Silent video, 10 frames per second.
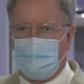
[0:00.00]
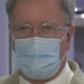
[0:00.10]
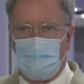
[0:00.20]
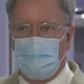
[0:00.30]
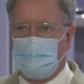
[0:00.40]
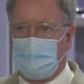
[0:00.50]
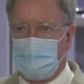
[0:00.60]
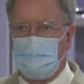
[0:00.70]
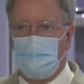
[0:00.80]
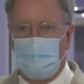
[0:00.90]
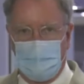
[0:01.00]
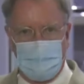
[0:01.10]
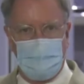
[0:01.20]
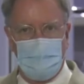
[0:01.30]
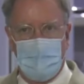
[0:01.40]
the traveler's
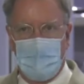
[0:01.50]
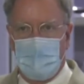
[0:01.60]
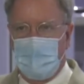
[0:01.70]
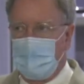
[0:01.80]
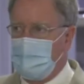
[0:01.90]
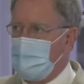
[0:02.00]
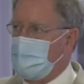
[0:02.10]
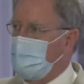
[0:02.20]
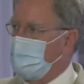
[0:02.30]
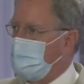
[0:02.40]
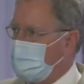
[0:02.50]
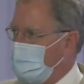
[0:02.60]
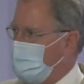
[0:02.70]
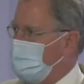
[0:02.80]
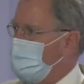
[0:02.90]
experience, making
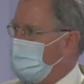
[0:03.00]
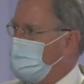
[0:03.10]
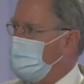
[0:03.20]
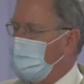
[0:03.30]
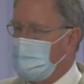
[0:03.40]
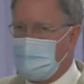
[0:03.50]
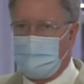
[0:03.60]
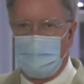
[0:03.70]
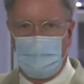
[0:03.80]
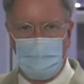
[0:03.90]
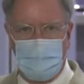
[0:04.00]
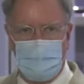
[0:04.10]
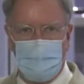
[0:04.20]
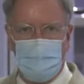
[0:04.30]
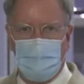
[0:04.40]
travel a more enjoyable
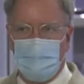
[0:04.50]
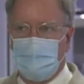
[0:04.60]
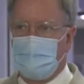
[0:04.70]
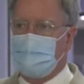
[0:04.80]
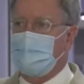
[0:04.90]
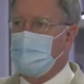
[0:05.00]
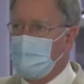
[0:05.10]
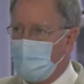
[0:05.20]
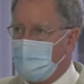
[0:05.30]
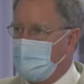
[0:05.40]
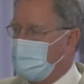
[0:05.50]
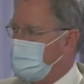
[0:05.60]
experience, lessening the burden of the